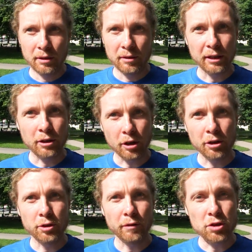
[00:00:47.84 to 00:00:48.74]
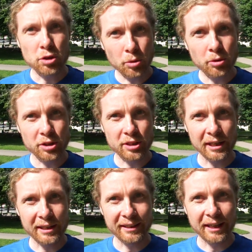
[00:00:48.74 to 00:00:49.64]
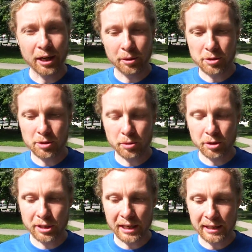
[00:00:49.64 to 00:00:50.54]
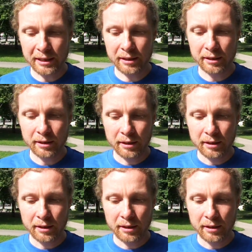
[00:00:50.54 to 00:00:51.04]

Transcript: the ecology of storytelling, how storytelling,